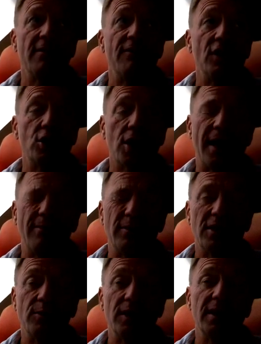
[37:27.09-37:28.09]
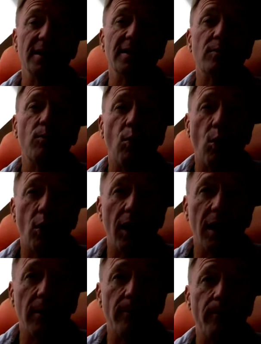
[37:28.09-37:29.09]
which comes with this
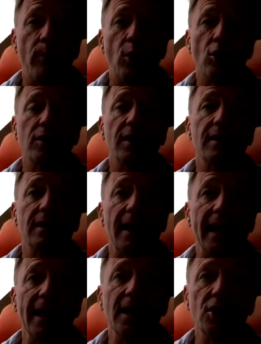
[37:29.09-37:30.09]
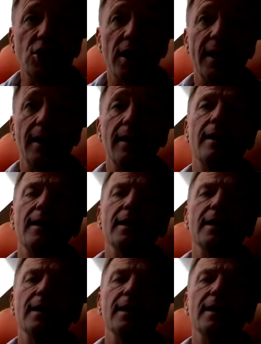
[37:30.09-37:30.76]
more modern, agile